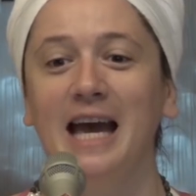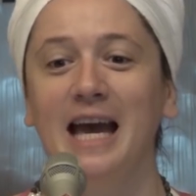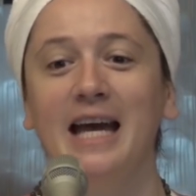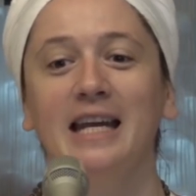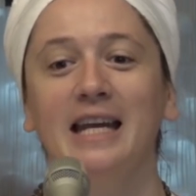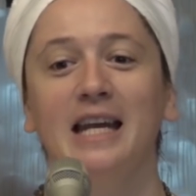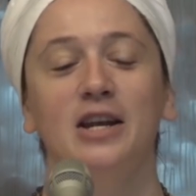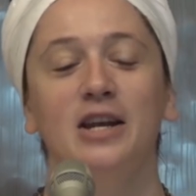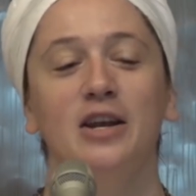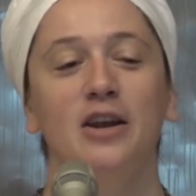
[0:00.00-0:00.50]

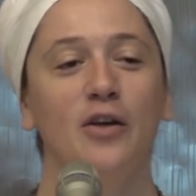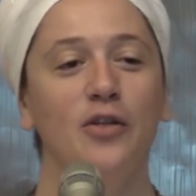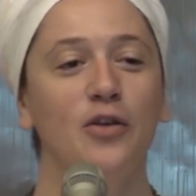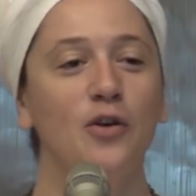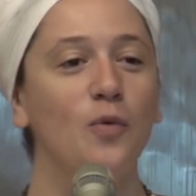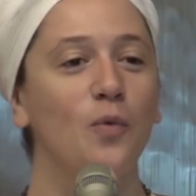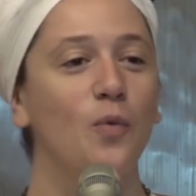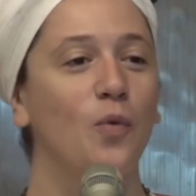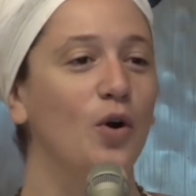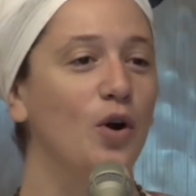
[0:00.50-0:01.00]
and
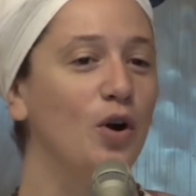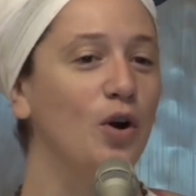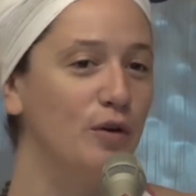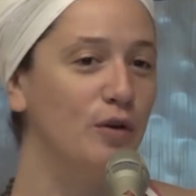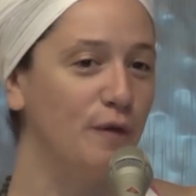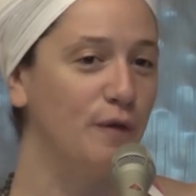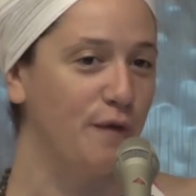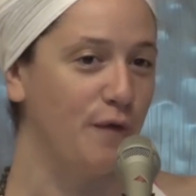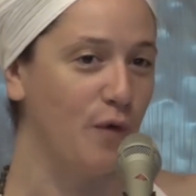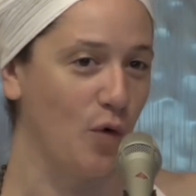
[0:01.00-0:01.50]
another
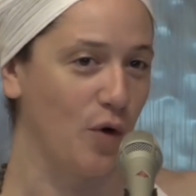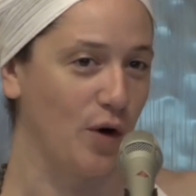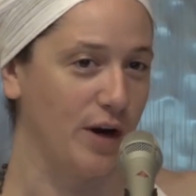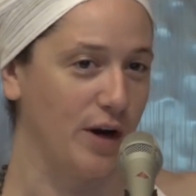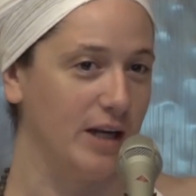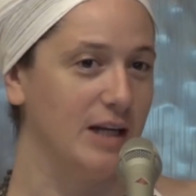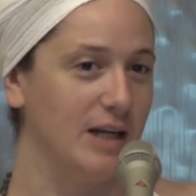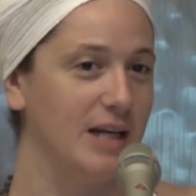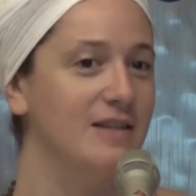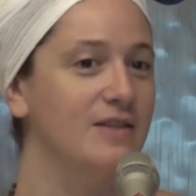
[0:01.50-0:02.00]
word for
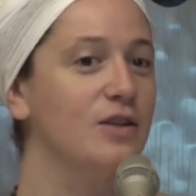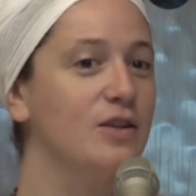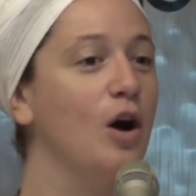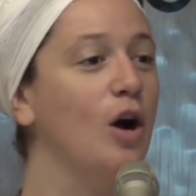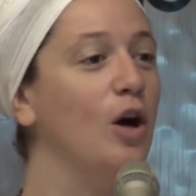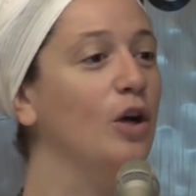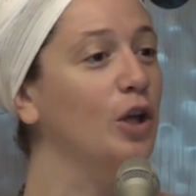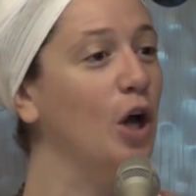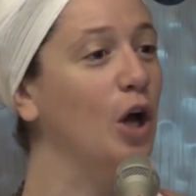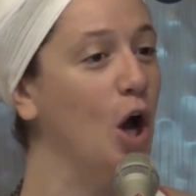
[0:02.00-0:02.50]
it is
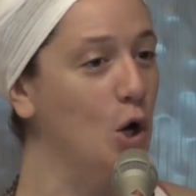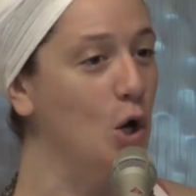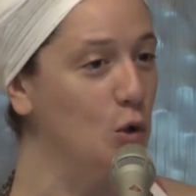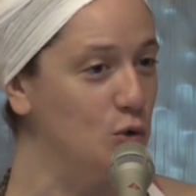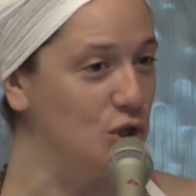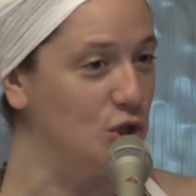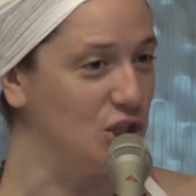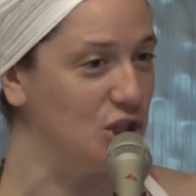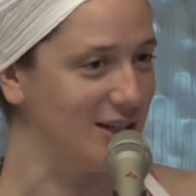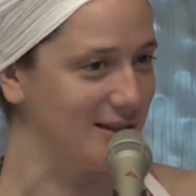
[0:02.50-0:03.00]
called
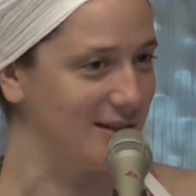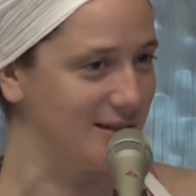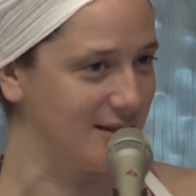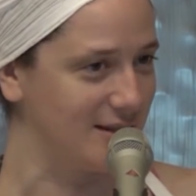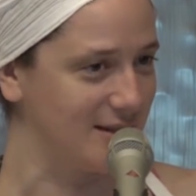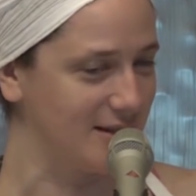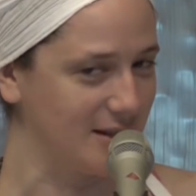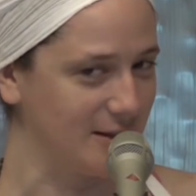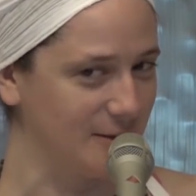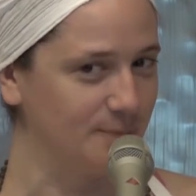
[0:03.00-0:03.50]

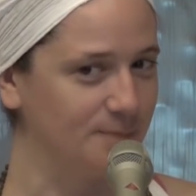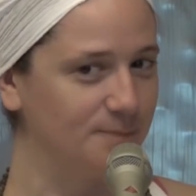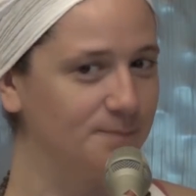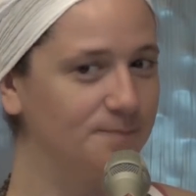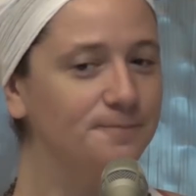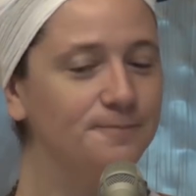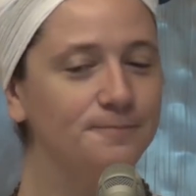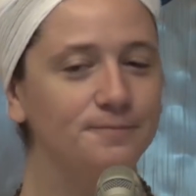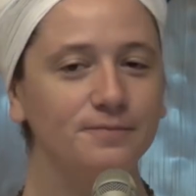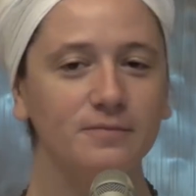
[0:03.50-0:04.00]
Ojas.
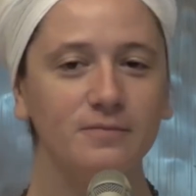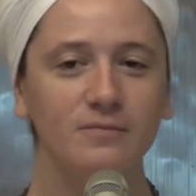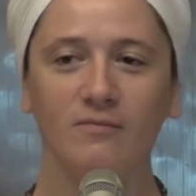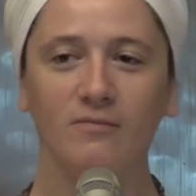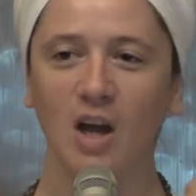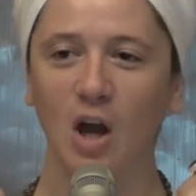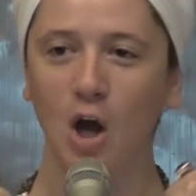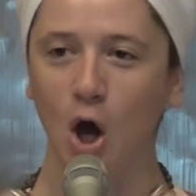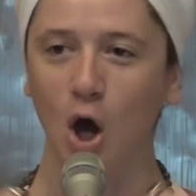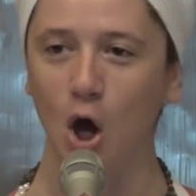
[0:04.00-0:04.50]

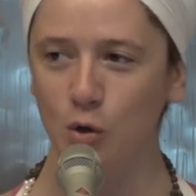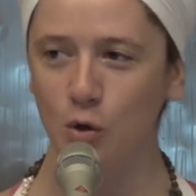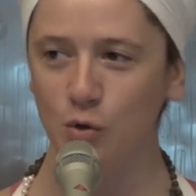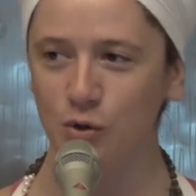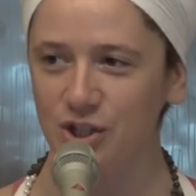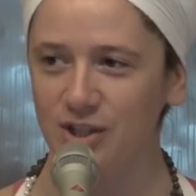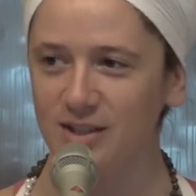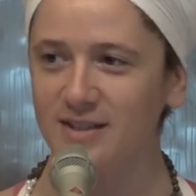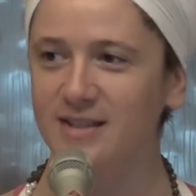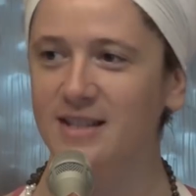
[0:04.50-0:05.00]

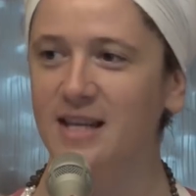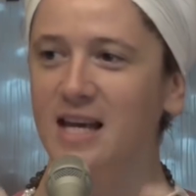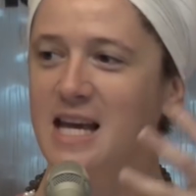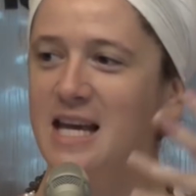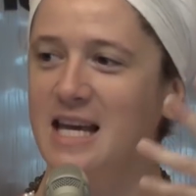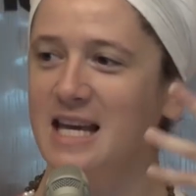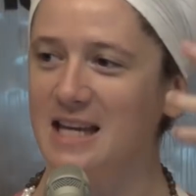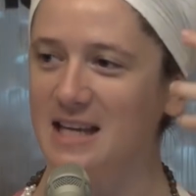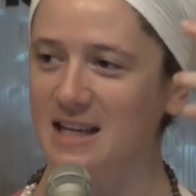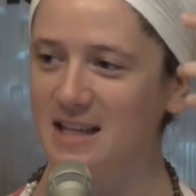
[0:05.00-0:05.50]
Ojas
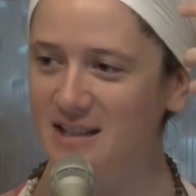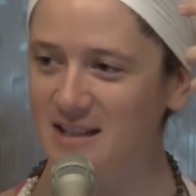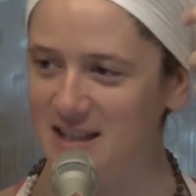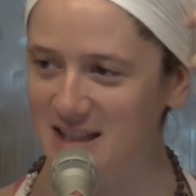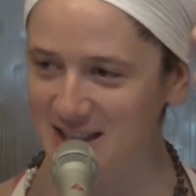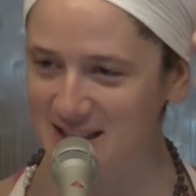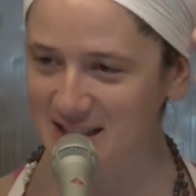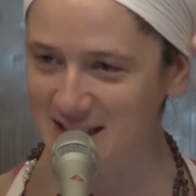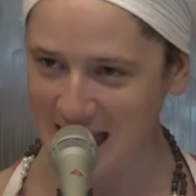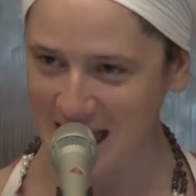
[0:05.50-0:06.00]
is
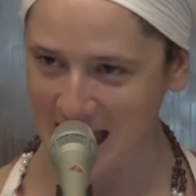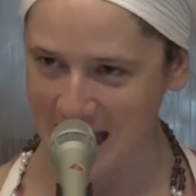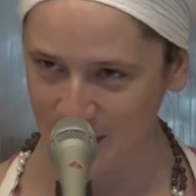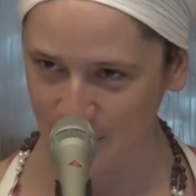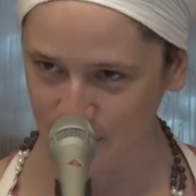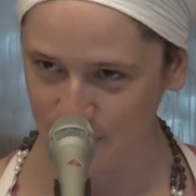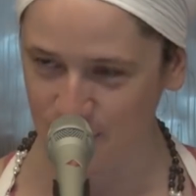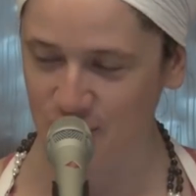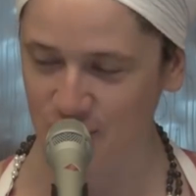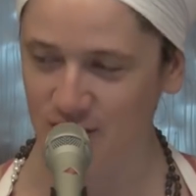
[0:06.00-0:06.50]
this
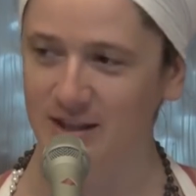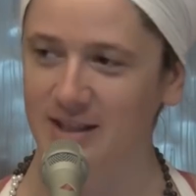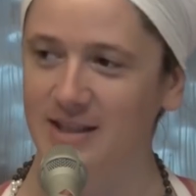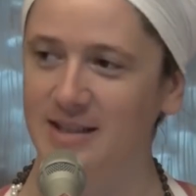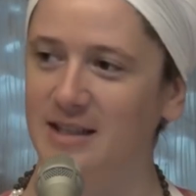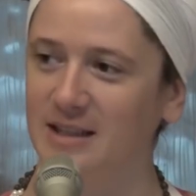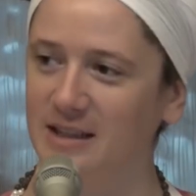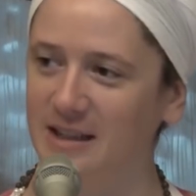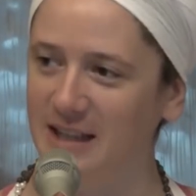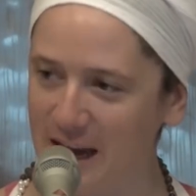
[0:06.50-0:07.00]
energy,
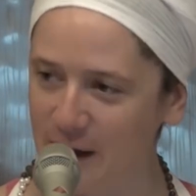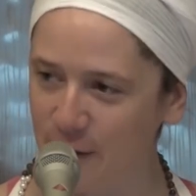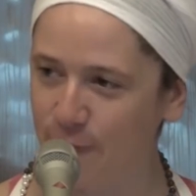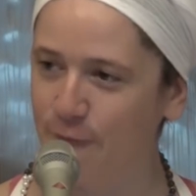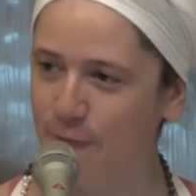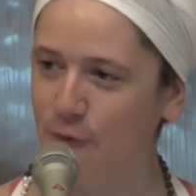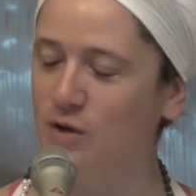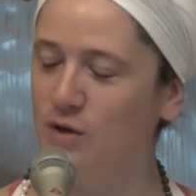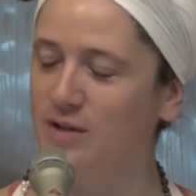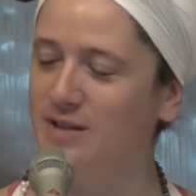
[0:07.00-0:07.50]
this life
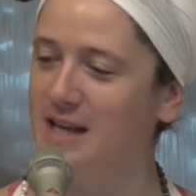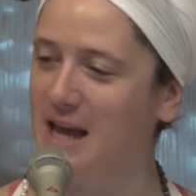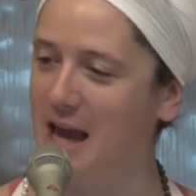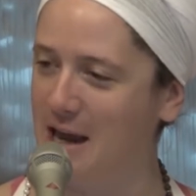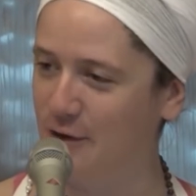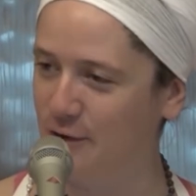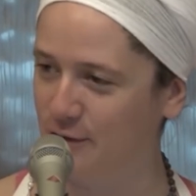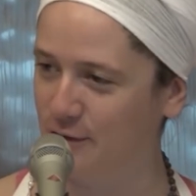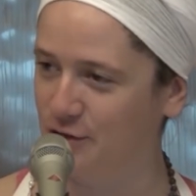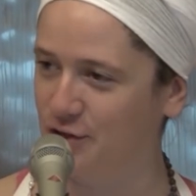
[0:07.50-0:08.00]
force
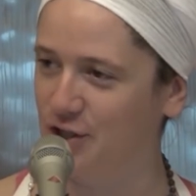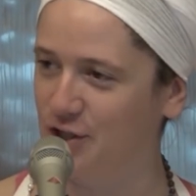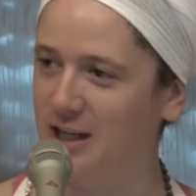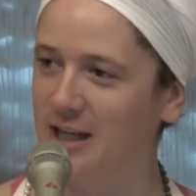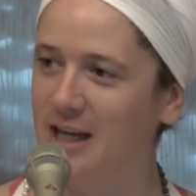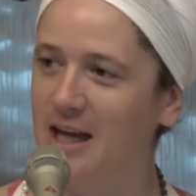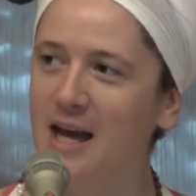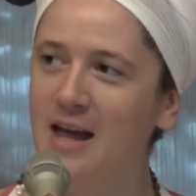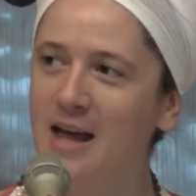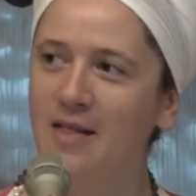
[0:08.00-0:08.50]

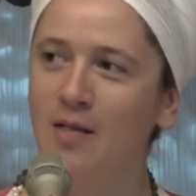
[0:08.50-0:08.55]
energy